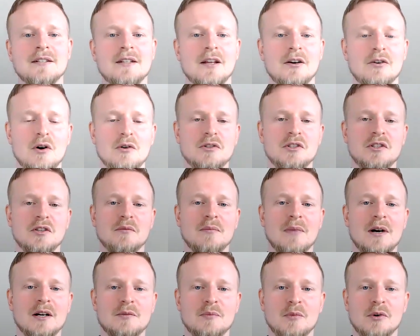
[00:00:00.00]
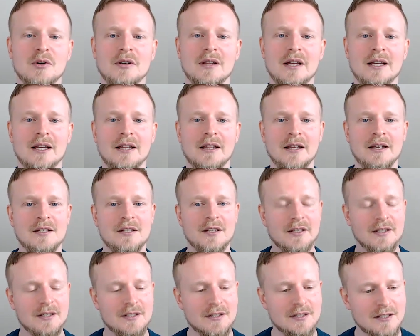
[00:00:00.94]
They're also much more likely to
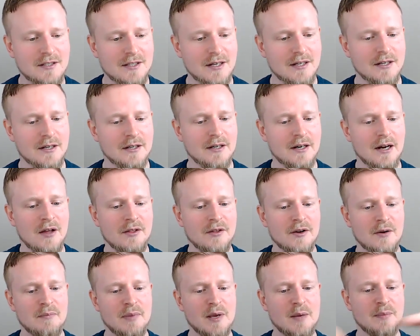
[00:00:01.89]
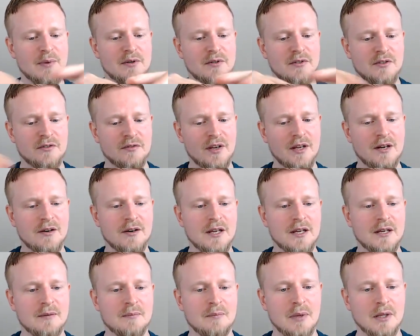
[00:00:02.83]
consider other people's
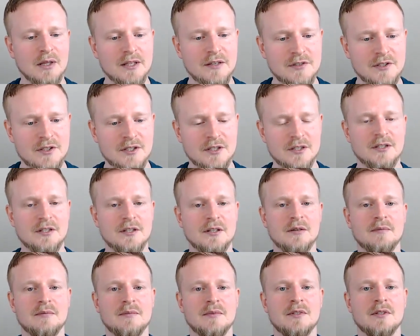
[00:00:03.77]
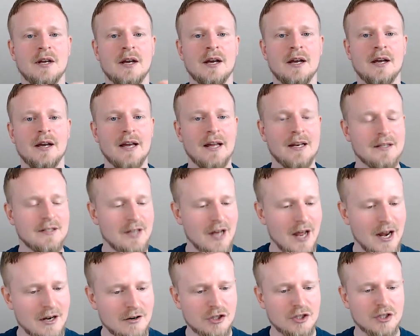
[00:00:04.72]
varying belief systems,
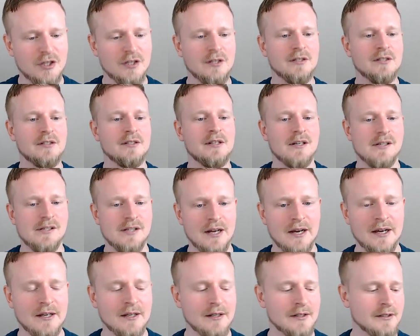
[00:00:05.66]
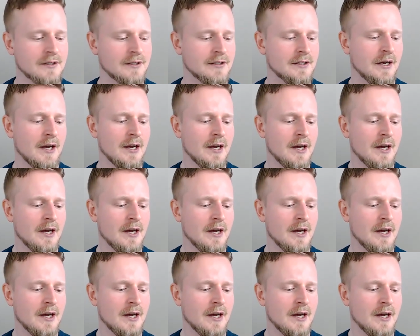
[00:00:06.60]
intentions, desires.